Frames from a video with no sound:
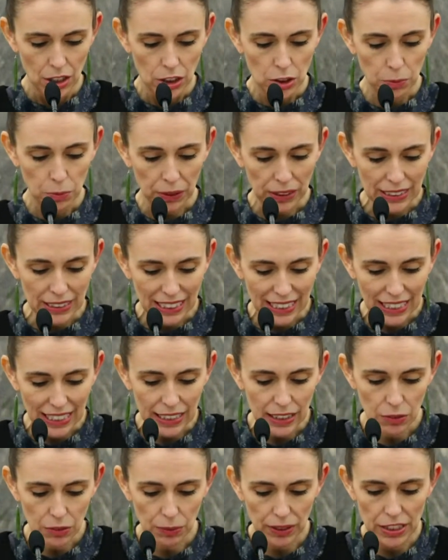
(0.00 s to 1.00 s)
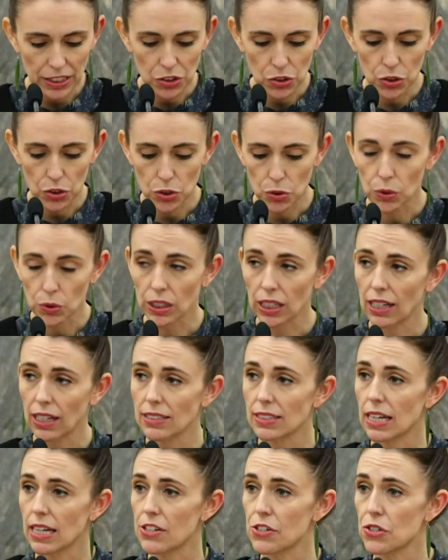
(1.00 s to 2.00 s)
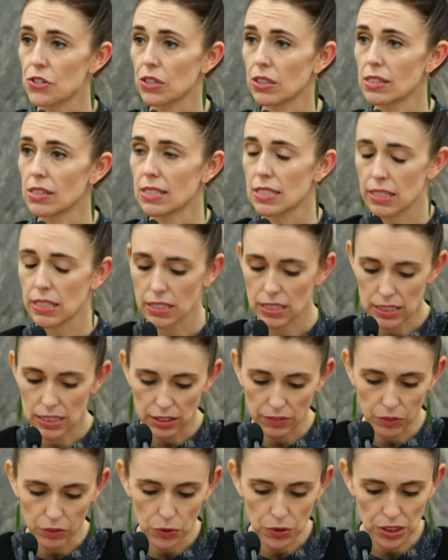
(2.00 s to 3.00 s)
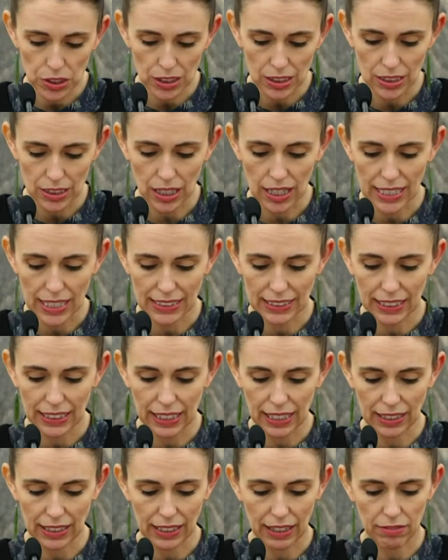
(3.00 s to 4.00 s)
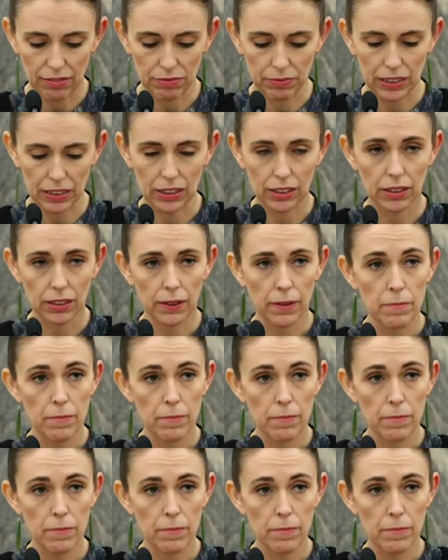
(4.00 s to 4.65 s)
to bring together research organisations, civil society and government,